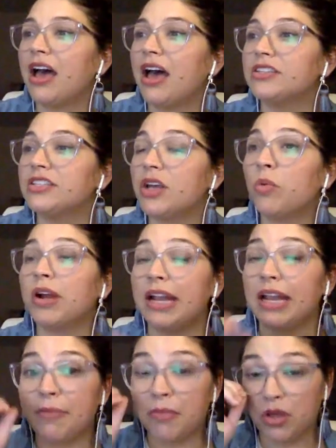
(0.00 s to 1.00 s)
so we're going
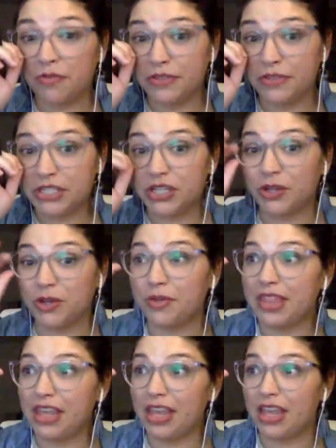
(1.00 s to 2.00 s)
to move to
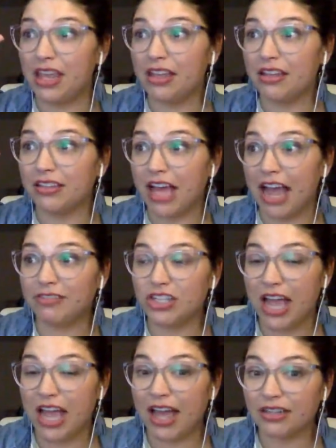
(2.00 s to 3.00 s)
the live
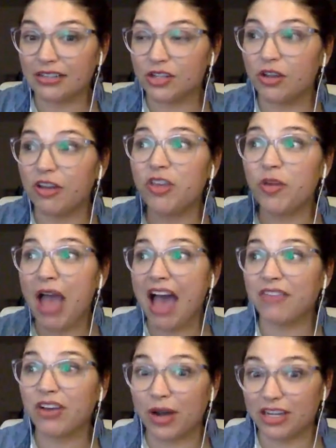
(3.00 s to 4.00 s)
chat. So if you have
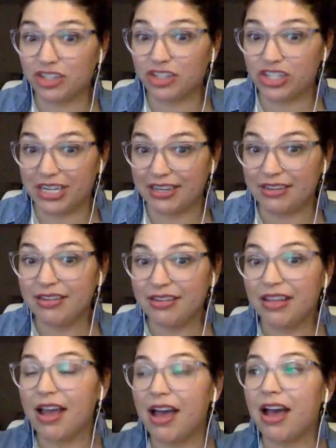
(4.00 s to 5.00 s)
a question,
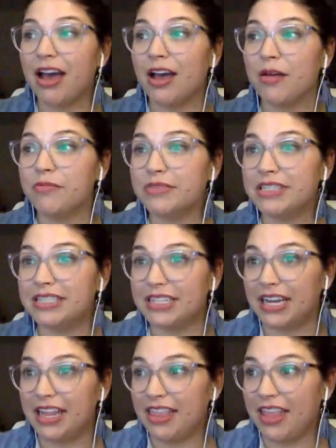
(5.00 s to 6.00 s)
stick
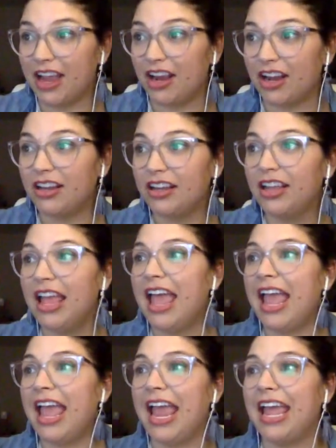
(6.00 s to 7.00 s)
it in there.
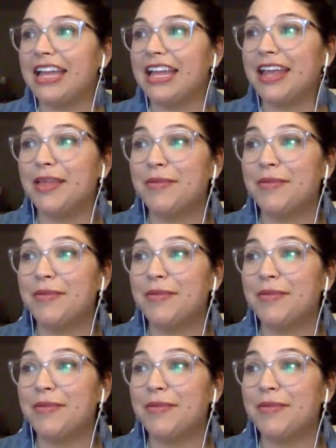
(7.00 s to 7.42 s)
And